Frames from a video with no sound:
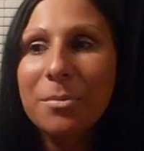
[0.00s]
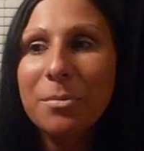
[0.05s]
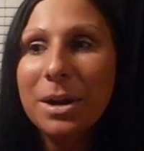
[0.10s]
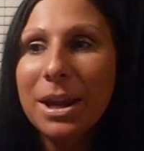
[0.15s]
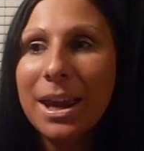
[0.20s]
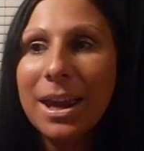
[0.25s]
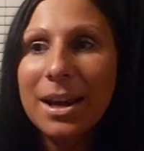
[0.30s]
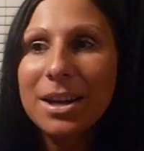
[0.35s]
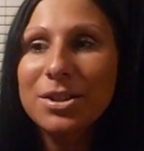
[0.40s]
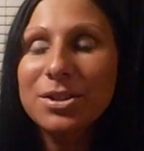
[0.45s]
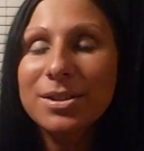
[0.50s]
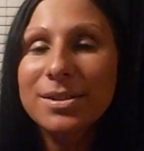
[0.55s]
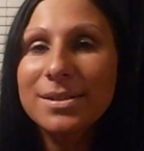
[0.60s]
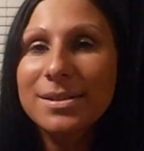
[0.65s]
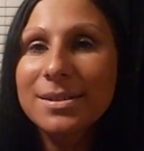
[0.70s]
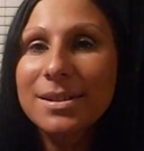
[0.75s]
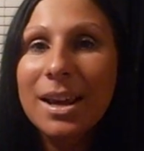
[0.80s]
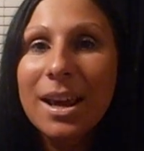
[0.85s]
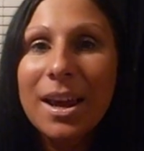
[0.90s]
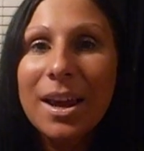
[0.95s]
We can't
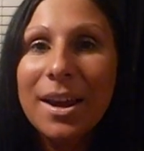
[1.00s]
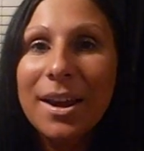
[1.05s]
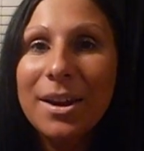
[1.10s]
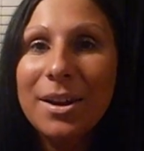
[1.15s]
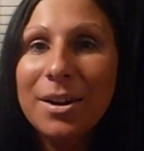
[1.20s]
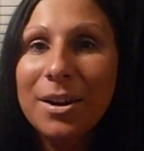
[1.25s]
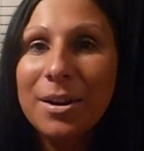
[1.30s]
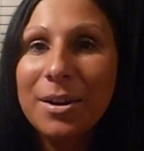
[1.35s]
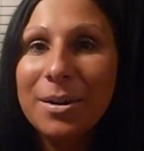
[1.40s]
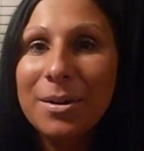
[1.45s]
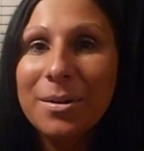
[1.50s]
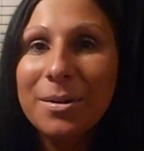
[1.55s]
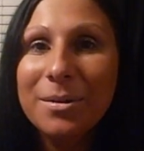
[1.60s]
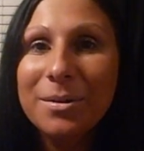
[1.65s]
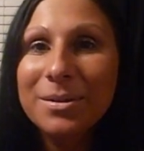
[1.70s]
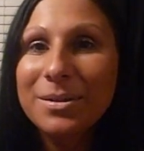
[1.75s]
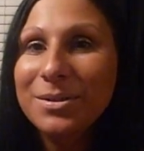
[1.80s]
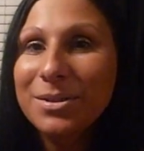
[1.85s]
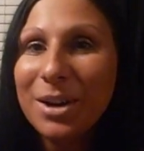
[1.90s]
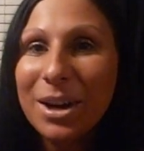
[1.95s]
just, you
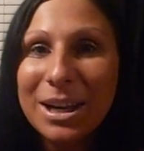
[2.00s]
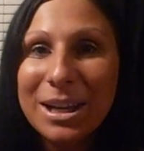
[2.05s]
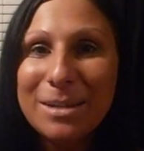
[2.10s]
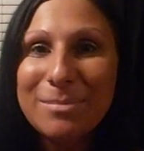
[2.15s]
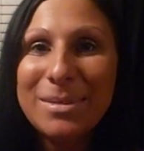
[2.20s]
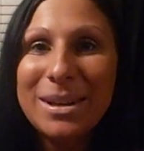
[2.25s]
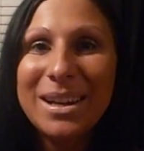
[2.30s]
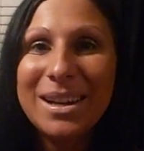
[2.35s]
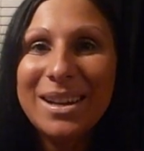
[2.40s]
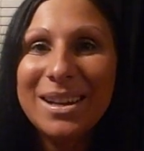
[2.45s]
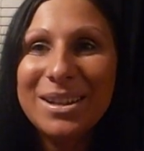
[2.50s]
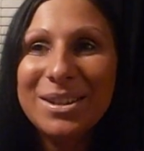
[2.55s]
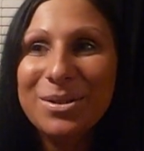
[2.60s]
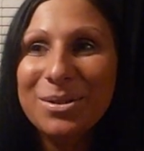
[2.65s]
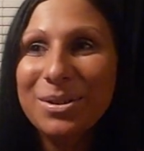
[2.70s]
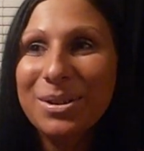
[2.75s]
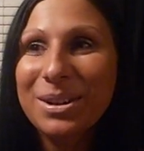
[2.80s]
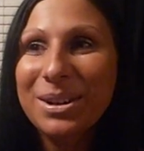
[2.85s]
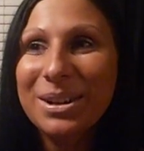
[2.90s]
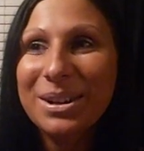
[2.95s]
know, not eat
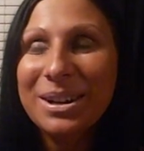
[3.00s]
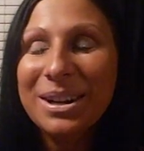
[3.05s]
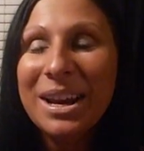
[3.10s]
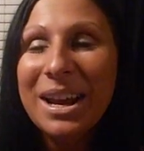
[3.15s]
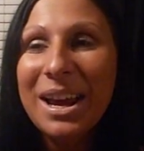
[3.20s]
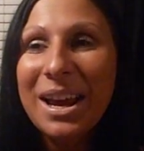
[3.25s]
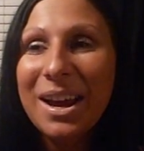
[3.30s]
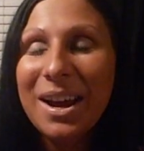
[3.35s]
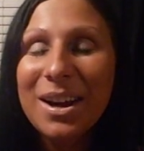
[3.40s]
meat or,